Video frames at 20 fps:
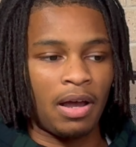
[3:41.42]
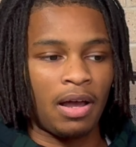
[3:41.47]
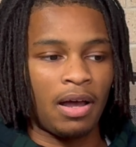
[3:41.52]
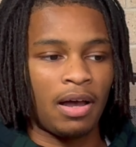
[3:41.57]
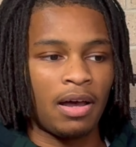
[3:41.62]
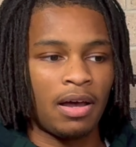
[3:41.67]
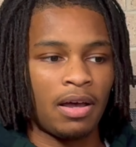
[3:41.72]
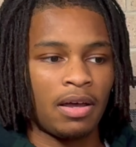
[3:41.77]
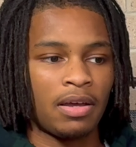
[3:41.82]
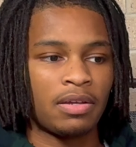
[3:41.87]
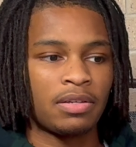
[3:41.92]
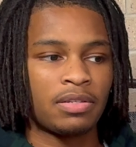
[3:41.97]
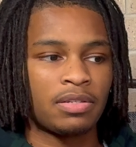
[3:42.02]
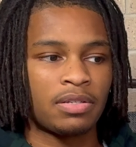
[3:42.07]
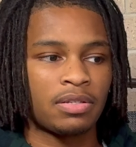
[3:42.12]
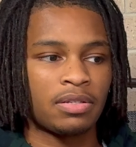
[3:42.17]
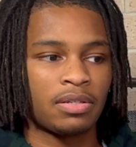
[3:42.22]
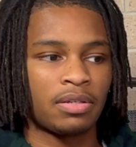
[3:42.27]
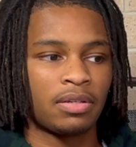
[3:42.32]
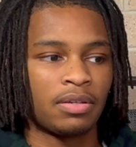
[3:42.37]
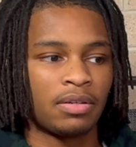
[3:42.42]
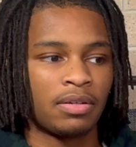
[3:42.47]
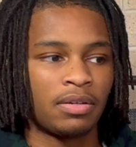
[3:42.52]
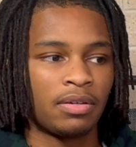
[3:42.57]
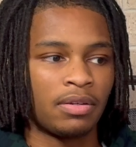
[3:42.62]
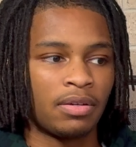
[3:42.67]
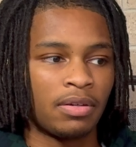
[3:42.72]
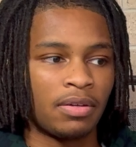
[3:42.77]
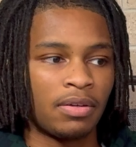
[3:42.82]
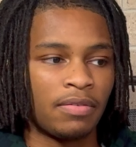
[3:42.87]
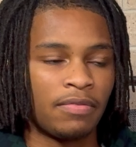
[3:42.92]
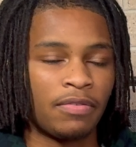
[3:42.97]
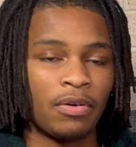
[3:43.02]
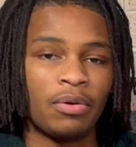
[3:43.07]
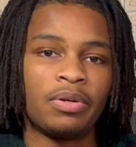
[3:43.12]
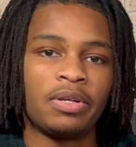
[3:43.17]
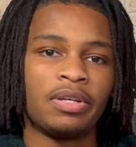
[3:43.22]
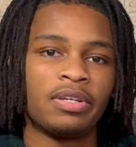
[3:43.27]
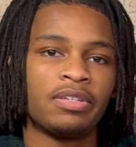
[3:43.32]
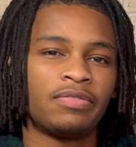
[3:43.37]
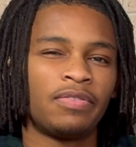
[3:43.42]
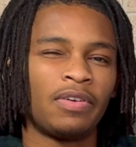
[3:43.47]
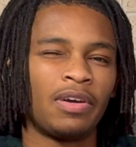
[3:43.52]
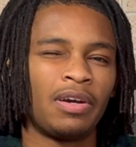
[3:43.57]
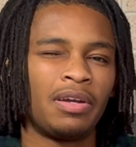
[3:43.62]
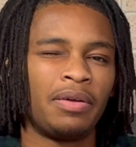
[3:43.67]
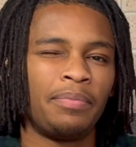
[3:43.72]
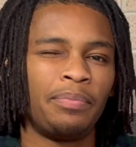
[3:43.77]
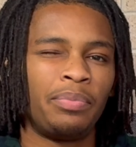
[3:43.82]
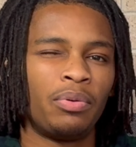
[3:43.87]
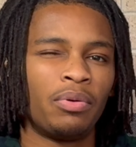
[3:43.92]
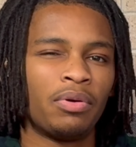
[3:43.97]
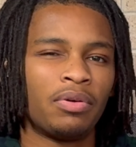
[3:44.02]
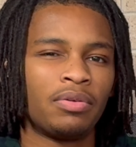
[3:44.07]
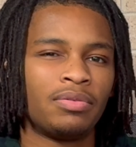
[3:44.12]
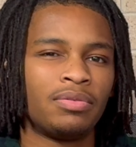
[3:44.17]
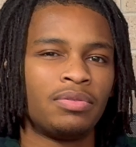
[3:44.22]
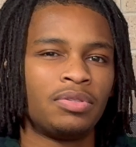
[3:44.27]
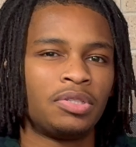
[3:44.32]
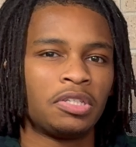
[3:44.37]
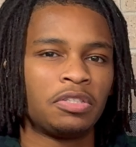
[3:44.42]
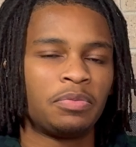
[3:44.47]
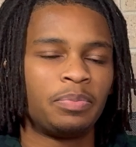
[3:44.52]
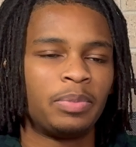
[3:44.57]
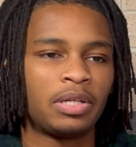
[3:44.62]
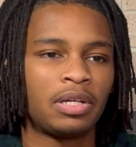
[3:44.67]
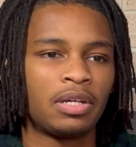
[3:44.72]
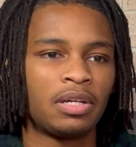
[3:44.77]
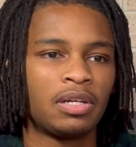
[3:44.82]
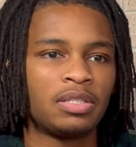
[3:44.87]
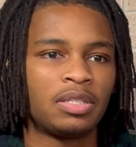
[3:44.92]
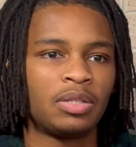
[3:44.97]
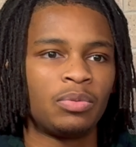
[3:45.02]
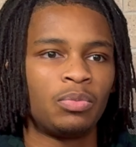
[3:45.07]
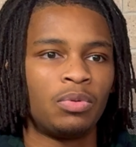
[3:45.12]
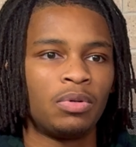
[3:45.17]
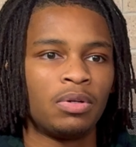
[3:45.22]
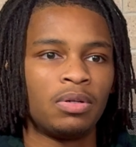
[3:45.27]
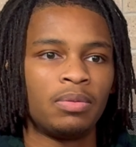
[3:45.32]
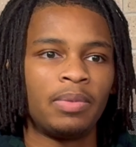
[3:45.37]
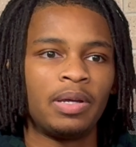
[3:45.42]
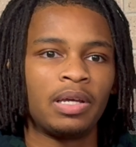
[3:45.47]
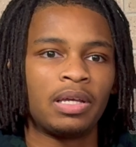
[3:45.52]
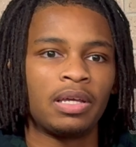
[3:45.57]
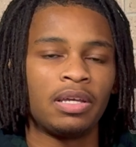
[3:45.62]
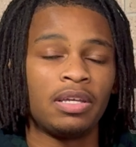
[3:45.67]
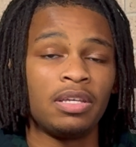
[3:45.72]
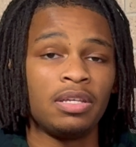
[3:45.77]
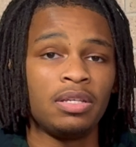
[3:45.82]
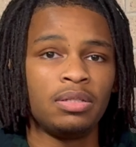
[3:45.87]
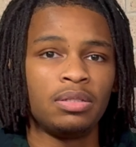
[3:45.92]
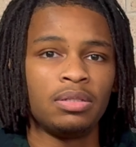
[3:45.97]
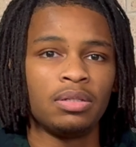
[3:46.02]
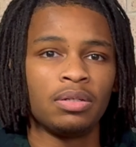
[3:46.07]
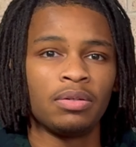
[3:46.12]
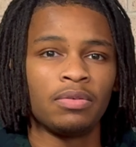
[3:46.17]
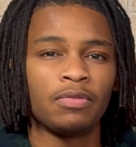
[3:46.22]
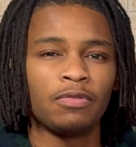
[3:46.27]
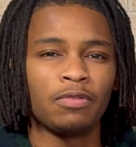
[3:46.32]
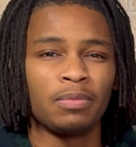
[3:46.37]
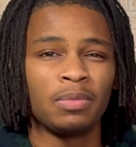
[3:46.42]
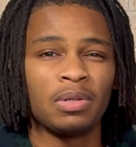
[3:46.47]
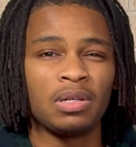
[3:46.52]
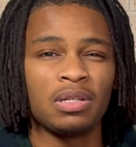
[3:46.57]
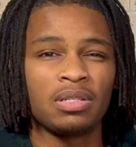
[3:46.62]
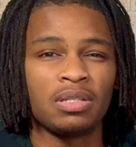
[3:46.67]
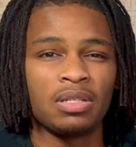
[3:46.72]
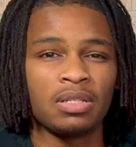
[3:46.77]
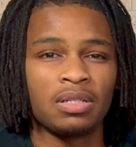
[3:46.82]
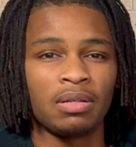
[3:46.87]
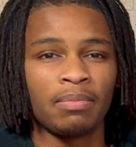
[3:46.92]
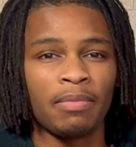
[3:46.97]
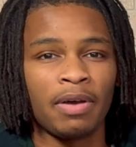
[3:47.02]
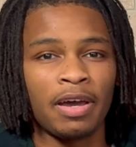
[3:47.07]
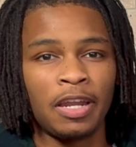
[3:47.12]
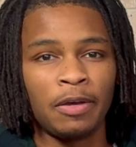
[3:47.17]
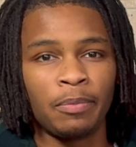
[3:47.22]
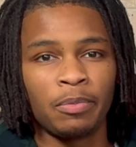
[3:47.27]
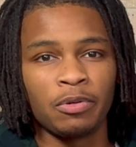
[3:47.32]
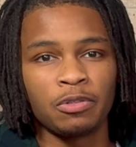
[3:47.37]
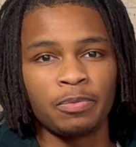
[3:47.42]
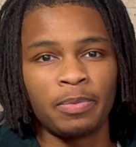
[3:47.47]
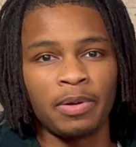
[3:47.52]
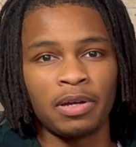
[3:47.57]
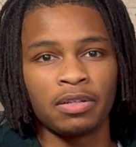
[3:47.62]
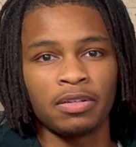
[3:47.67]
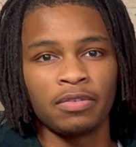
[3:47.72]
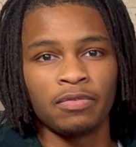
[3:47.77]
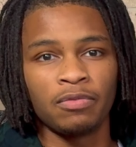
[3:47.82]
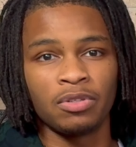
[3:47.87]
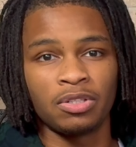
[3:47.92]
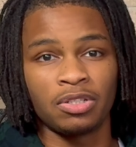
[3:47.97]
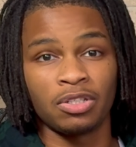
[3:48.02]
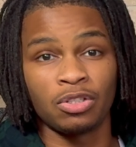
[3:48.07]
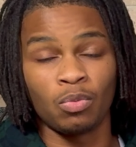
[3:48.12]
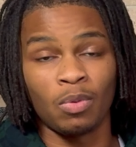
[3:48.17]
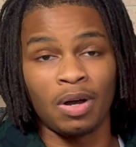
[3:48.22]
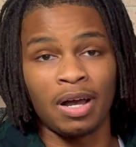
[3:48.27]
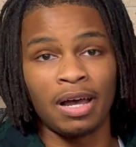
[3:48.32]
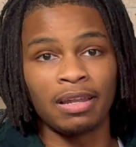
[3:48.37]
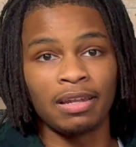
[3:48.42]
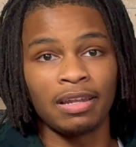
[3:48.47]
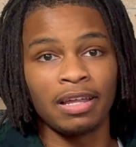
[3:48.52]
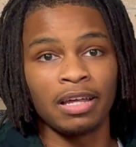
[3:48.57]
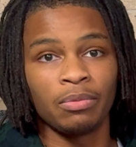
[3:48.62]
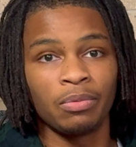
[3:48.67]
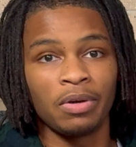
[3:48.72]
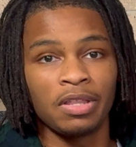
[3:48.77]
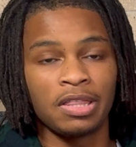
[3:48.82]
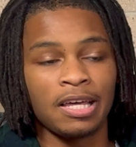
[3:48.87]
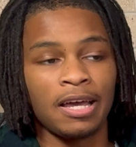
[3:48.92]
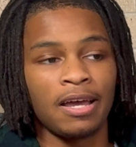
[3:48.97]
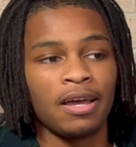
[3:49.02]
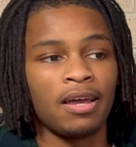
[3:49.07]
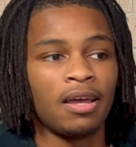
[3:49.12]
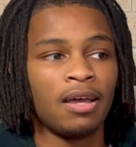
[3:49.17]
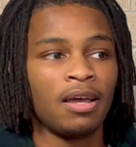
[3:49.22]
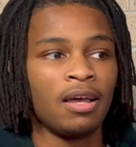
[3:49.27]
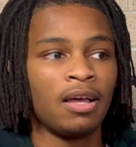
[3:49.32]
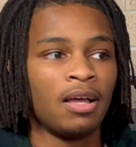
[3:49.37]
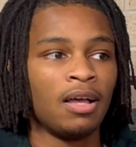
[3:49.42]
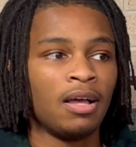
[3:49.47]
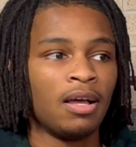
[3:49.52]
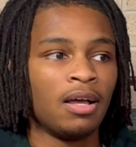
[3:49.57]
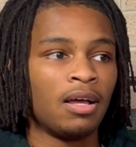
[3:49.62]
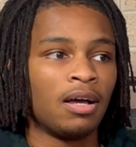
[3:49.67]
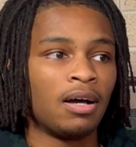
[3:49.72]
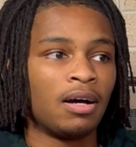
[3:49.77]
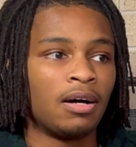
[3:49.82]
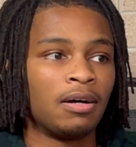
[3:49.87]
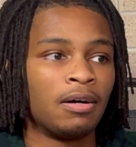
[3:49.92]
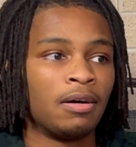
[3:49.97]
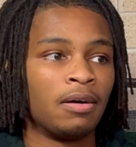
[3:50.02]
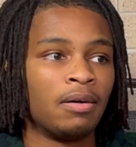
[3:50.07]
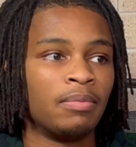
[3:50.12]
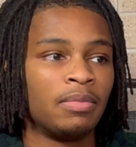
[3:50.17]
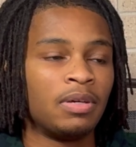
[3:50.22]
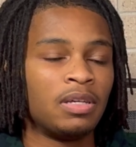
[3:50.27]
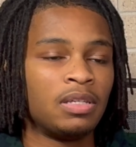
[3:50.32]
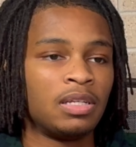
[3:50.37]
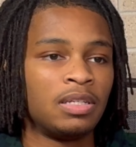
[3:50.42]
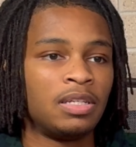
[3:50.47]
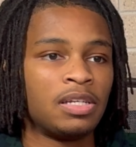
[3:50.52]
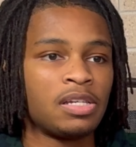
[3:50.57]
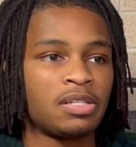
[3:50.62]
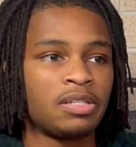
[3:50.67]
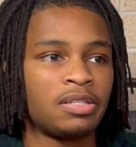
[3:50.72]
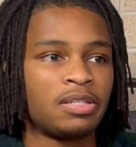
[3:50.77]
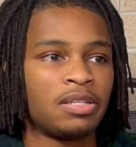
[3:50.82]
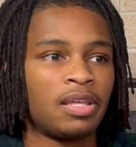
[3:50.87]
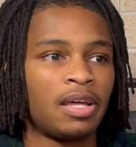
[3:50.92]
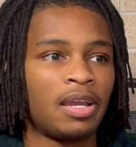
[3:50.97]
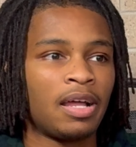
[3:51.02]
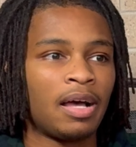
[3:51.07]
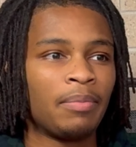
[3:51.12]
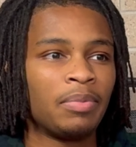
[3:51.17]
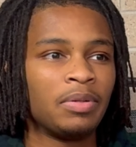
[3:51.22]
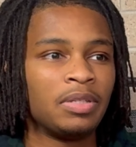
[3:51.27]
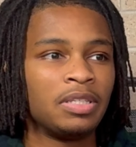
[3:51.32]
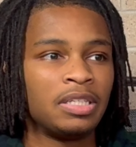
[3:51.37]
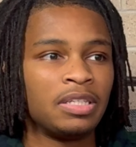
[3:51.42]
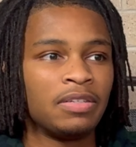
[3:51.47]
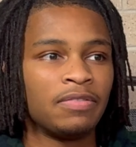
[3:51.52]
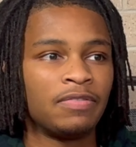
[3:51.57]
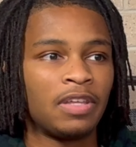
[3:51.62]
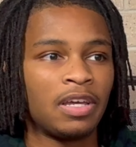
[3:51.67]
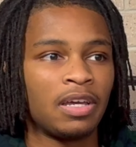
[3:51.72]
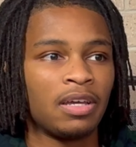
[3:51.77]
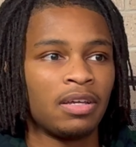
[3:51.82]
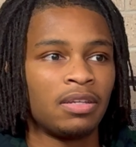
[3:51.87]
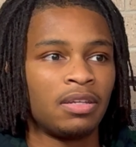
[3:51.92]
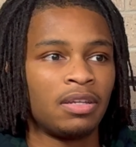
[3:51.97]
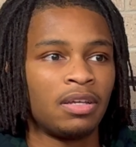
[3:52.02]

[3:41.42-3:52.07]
eyes, voting is very important just because it would make it easier from a systematic perspective, which is why I led with that. In addition to that, I believe that